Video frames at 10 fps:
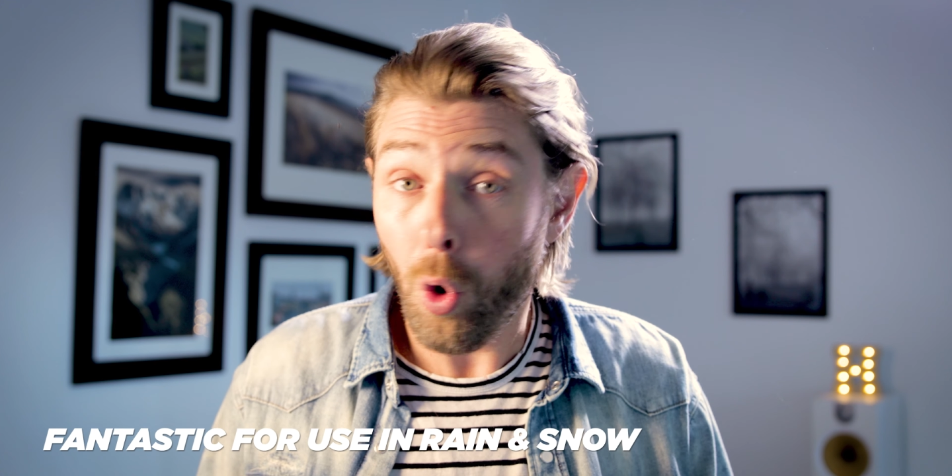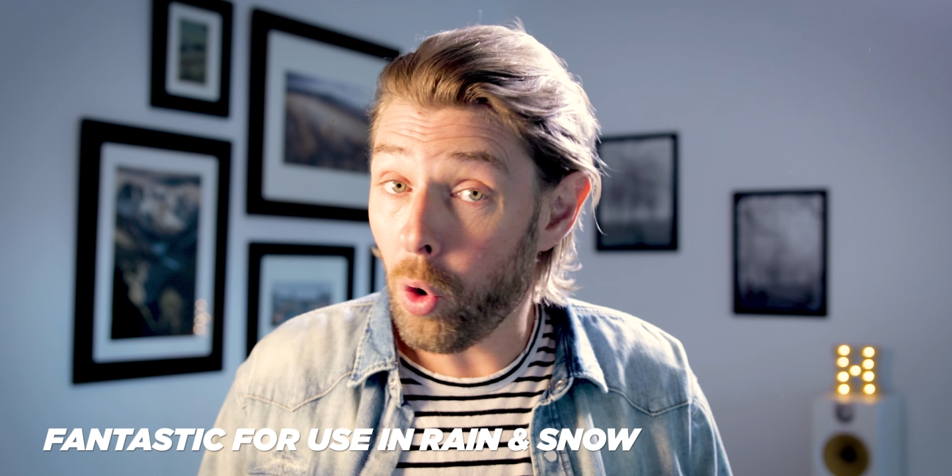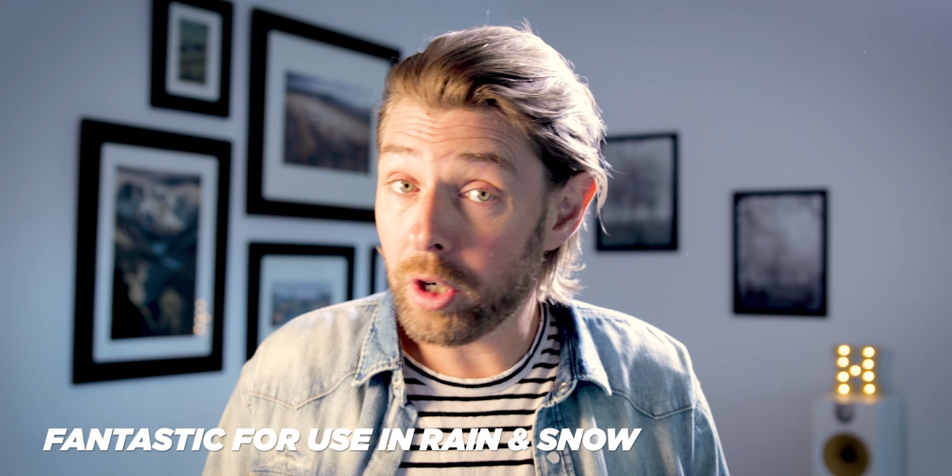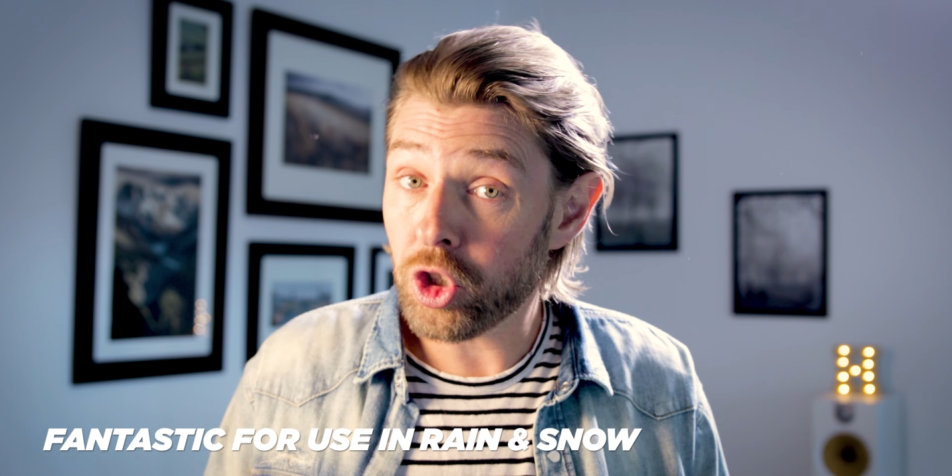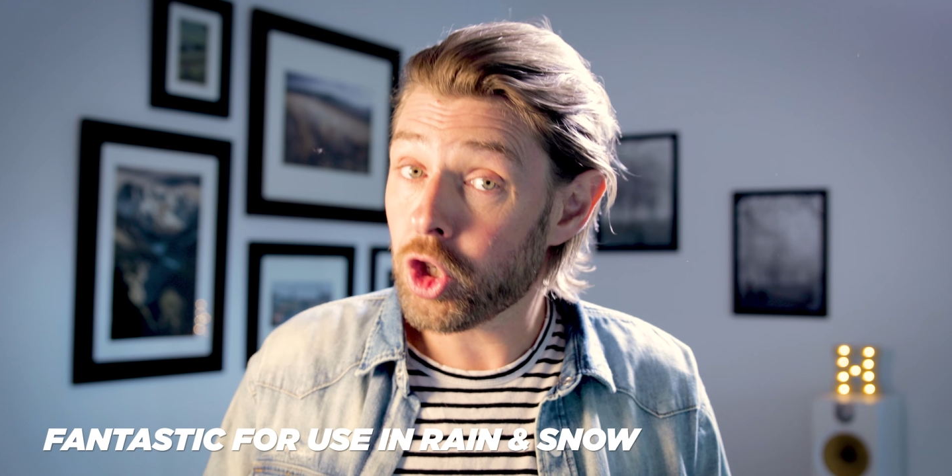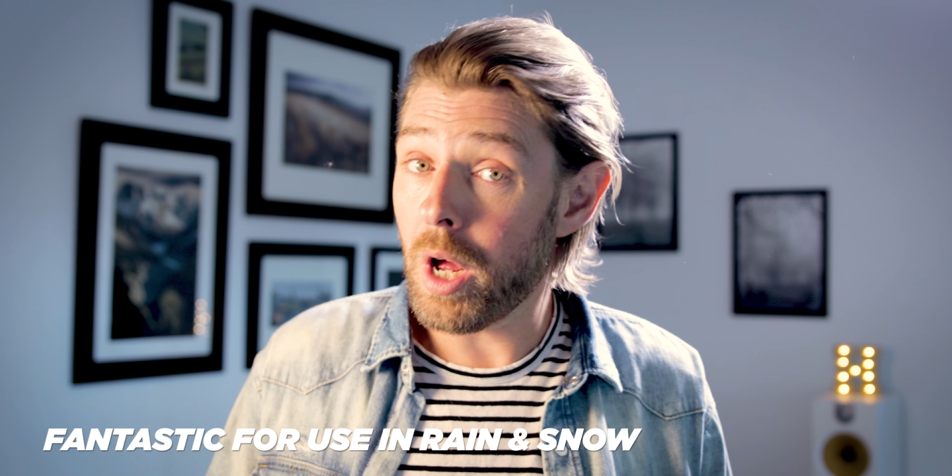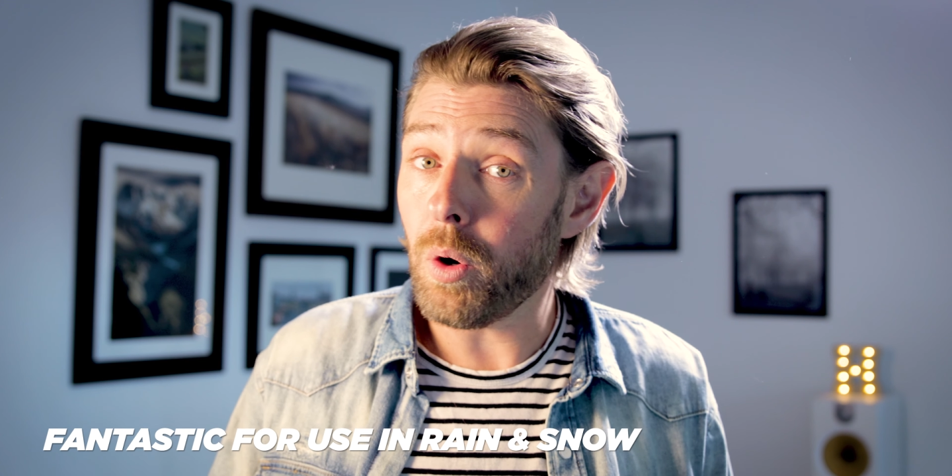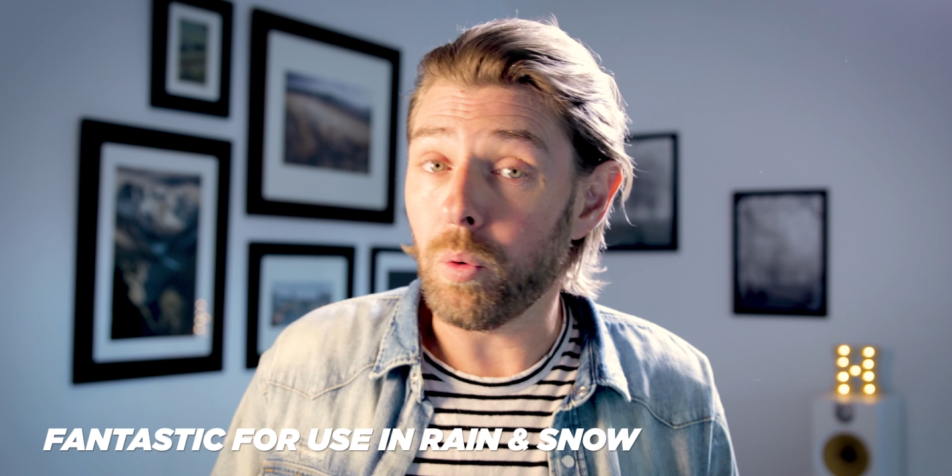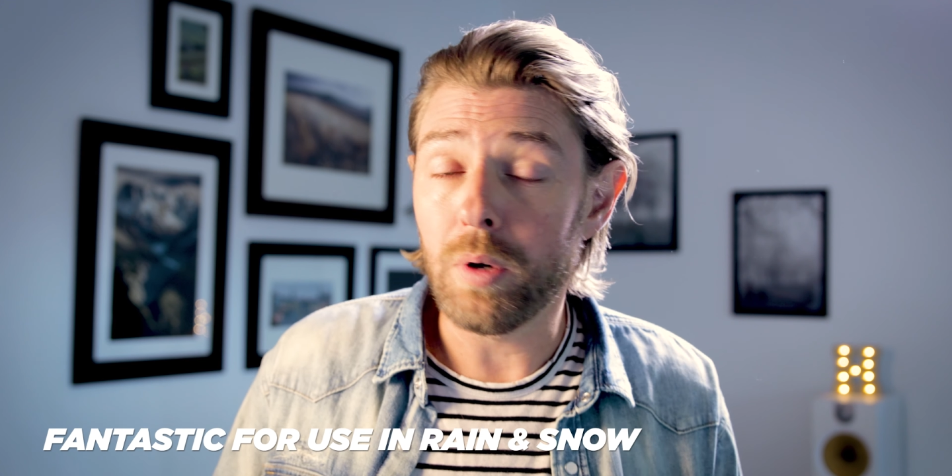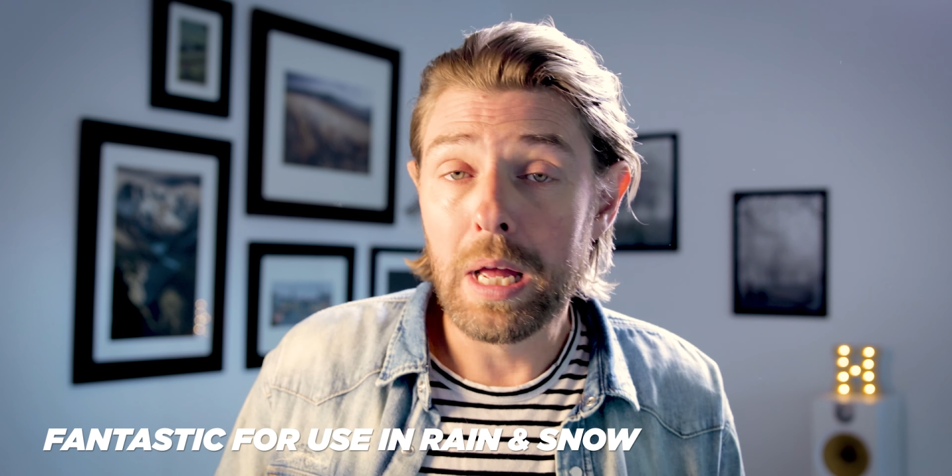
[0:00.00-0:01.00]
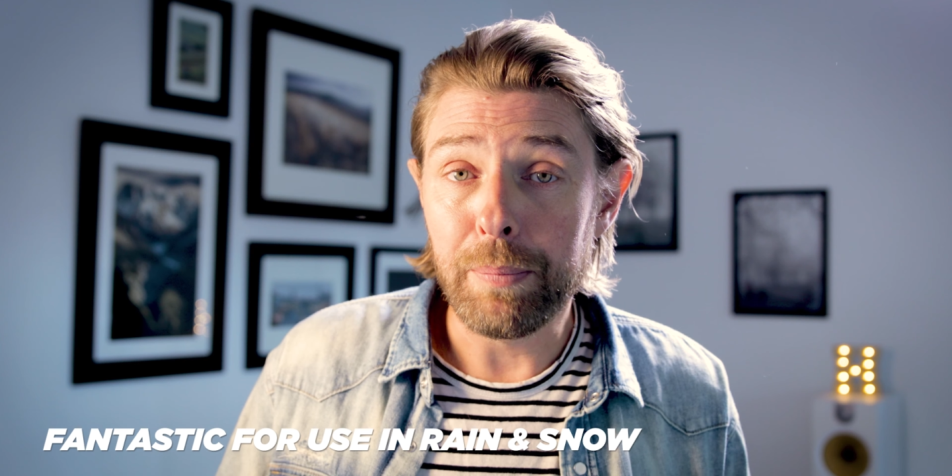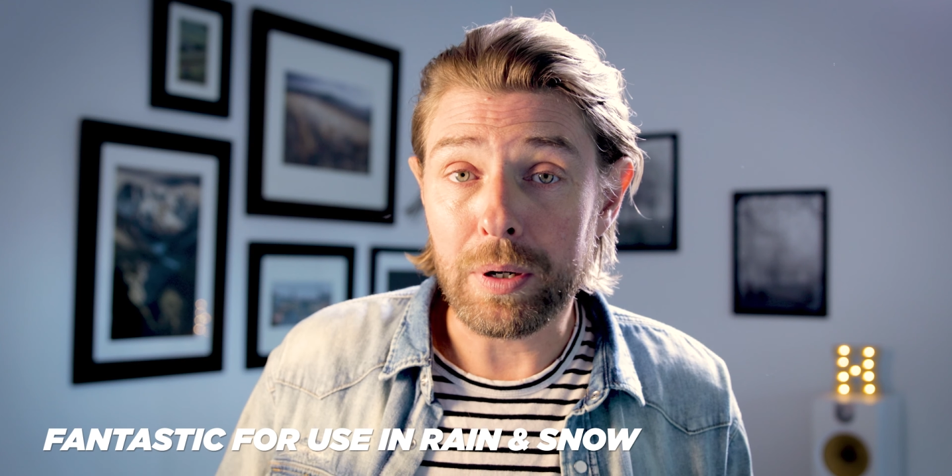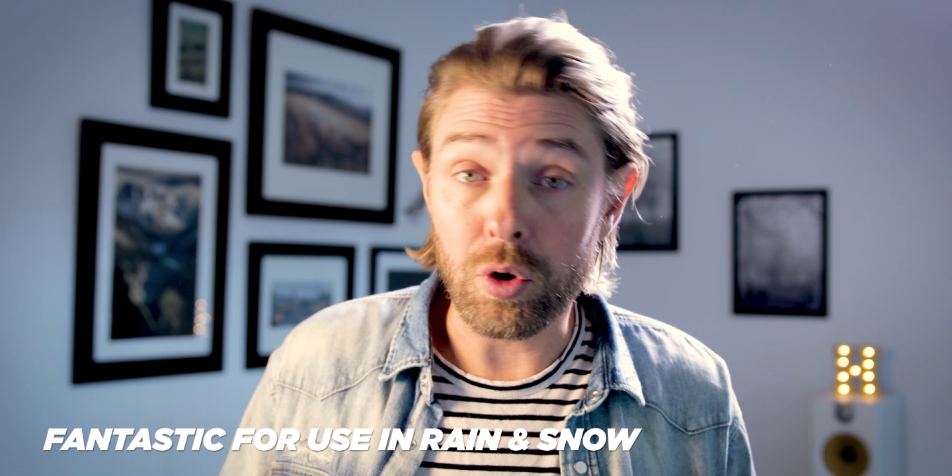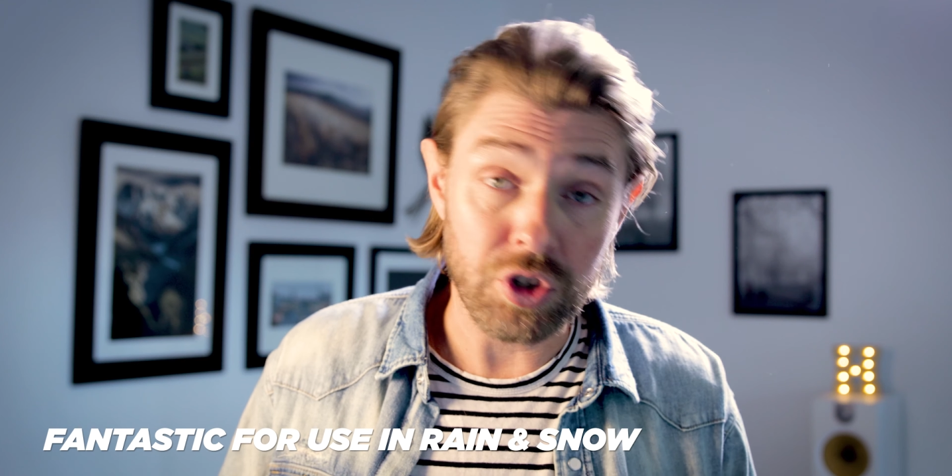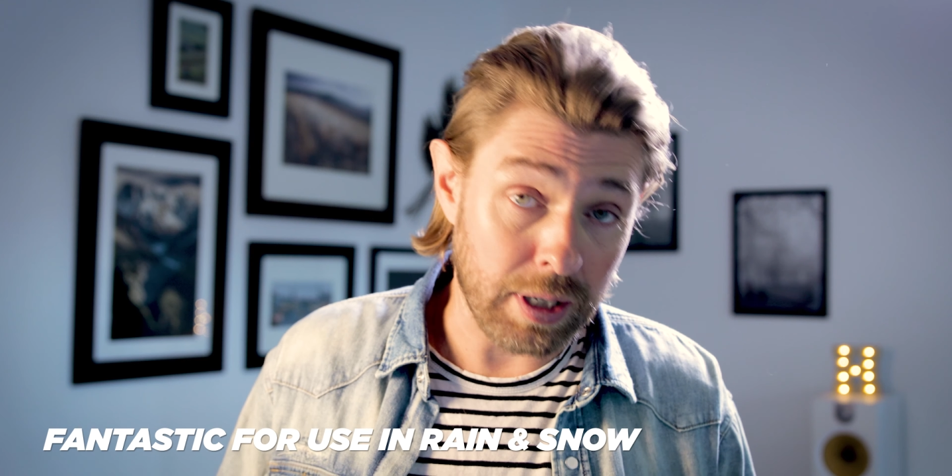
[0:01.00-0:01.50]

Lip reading: or snow, because